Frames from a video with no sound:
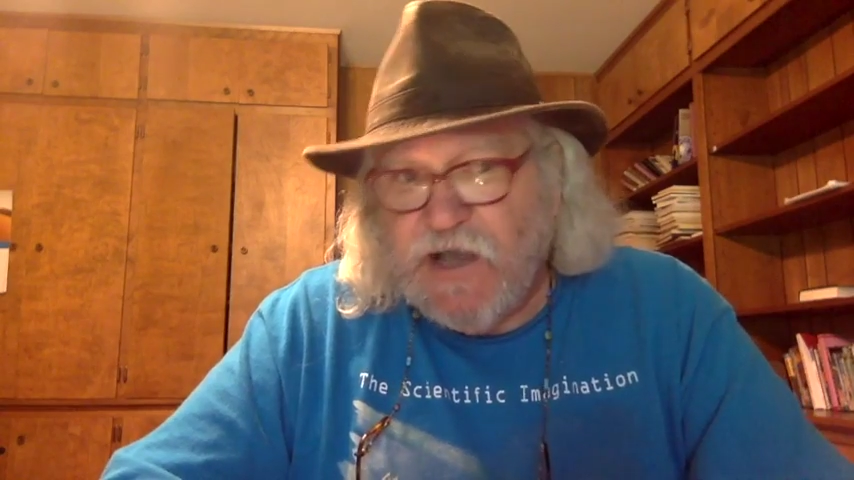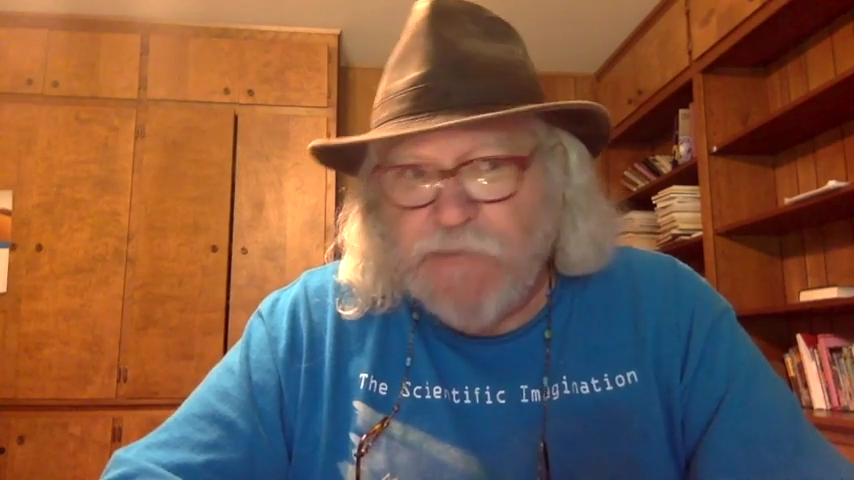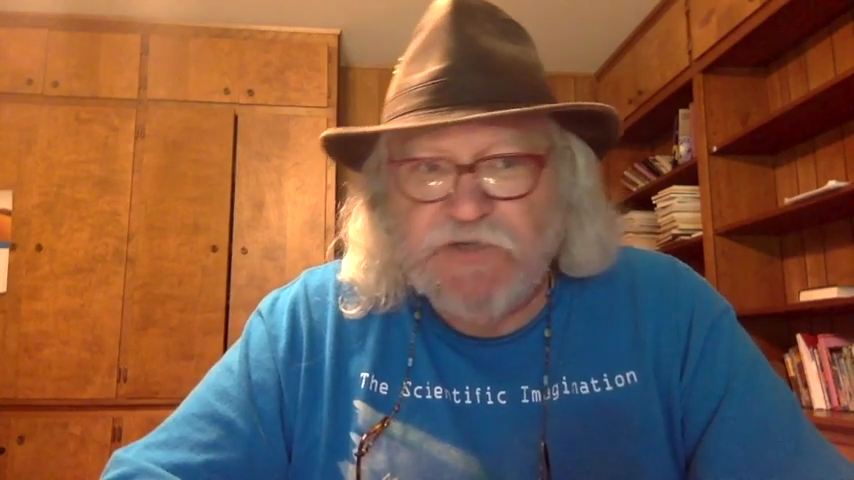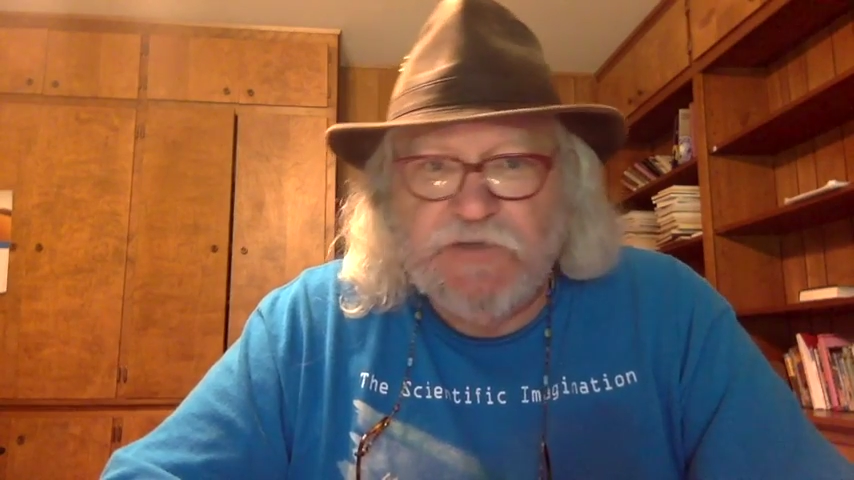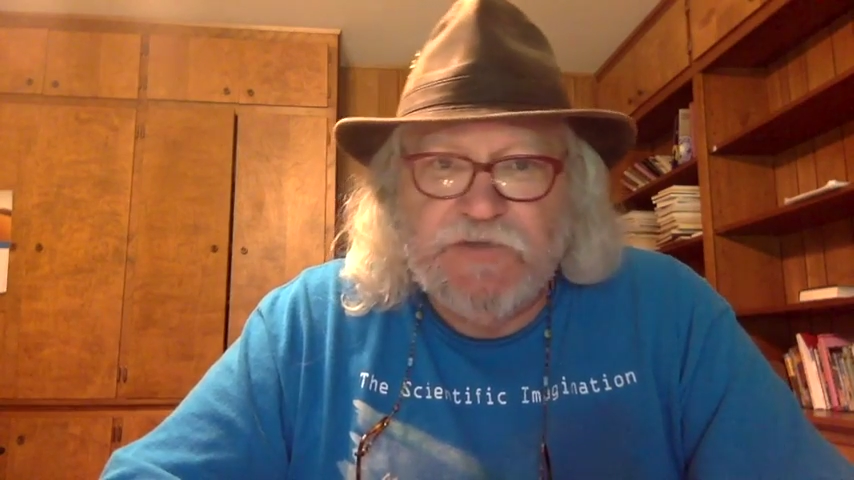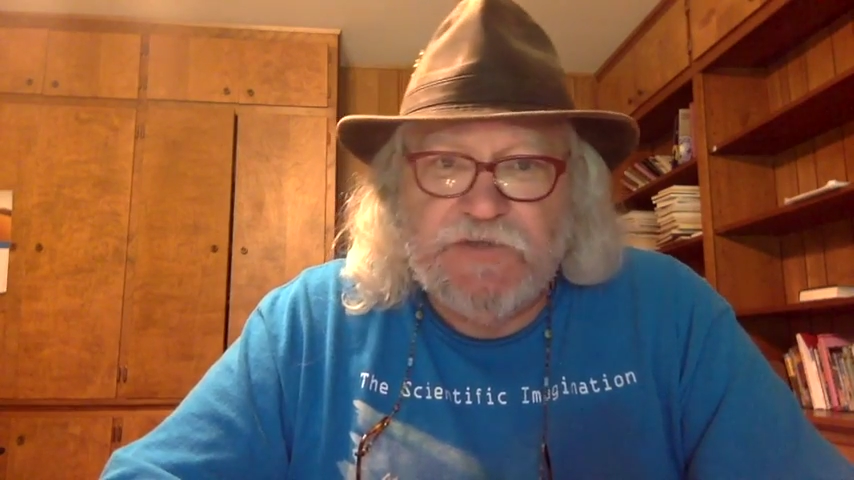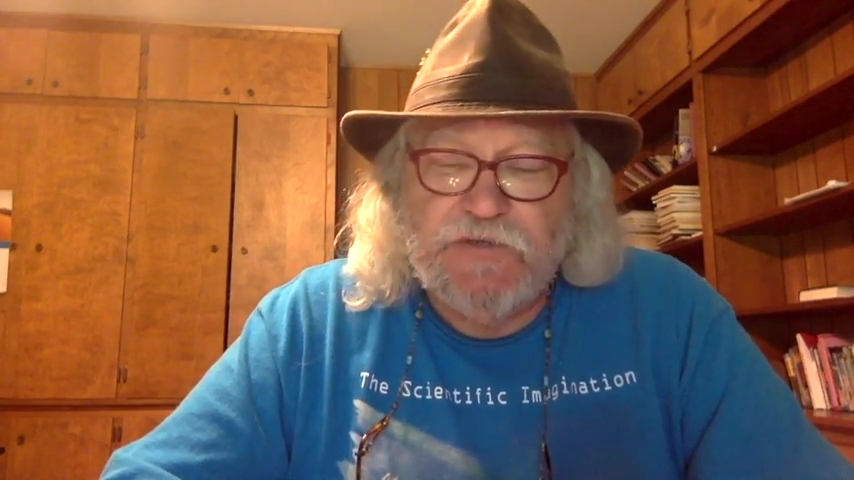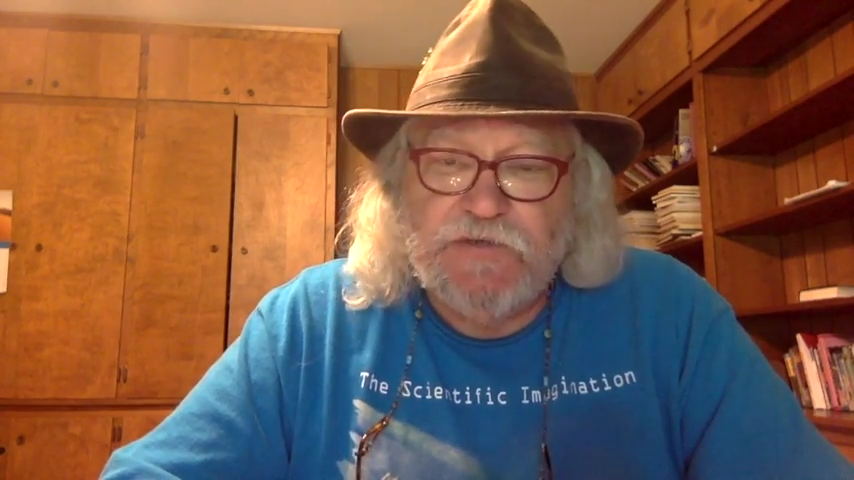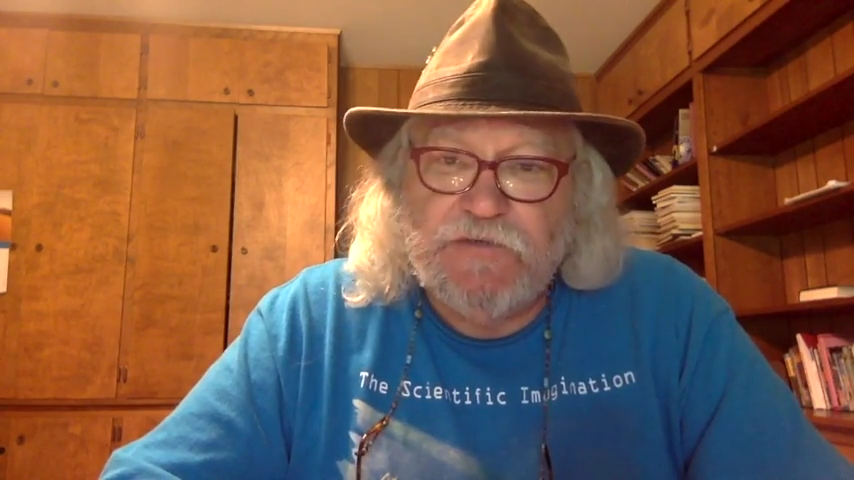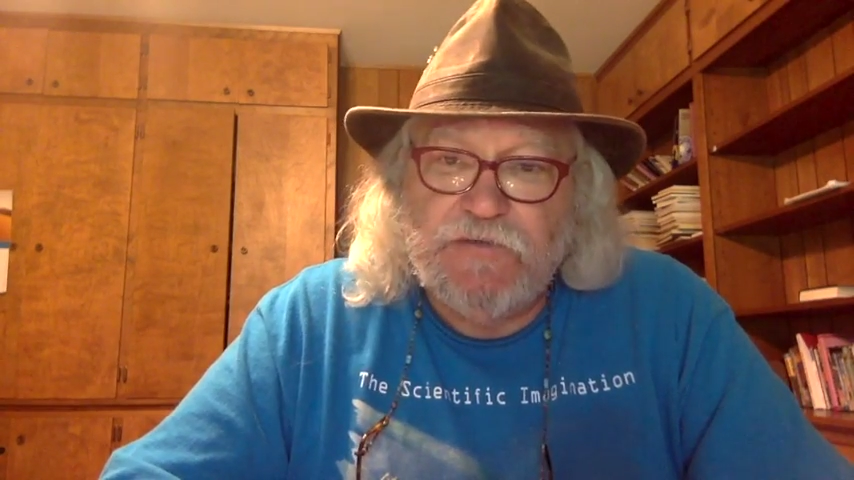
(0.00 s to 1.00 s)
options
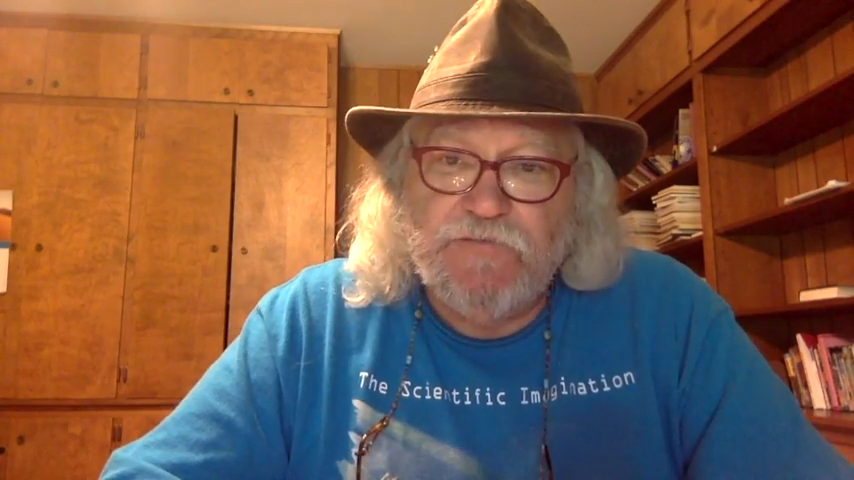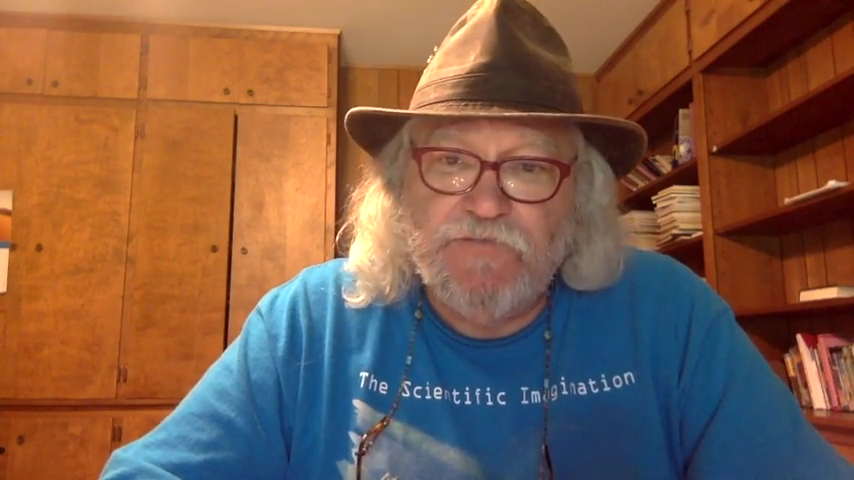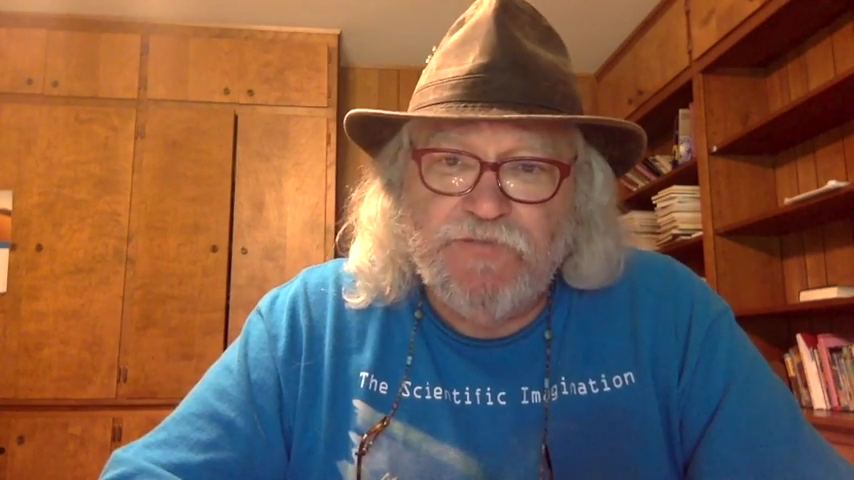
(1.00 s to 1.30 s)
are